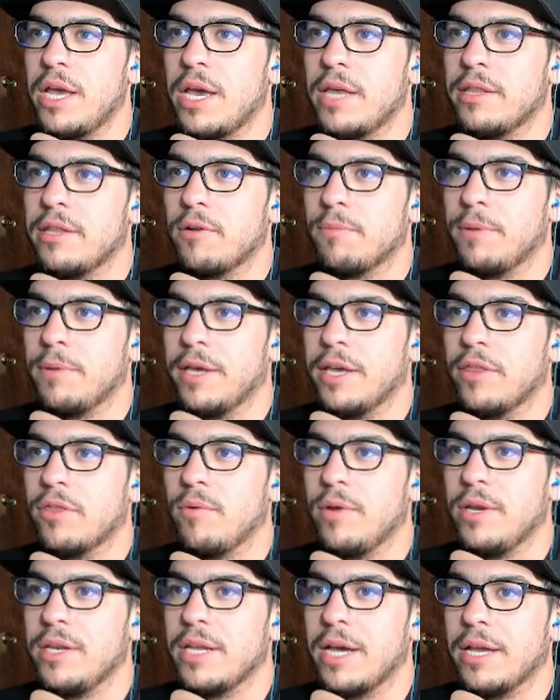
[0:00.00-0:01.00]
and then they're playing
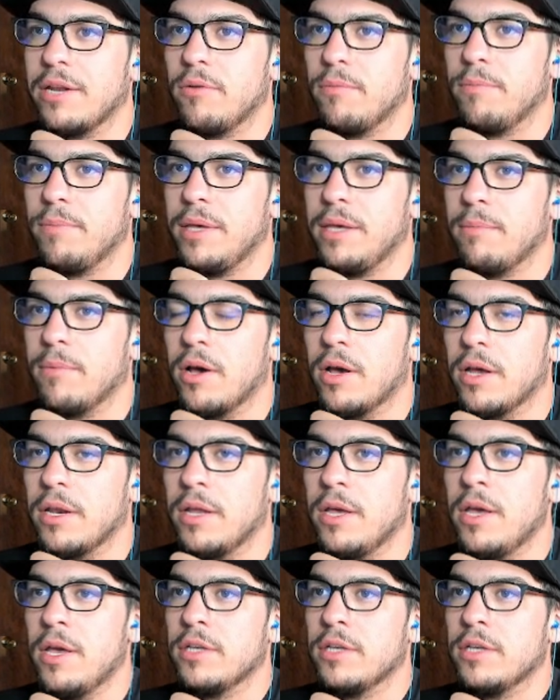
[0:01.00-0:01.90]
3 Dino Beamon.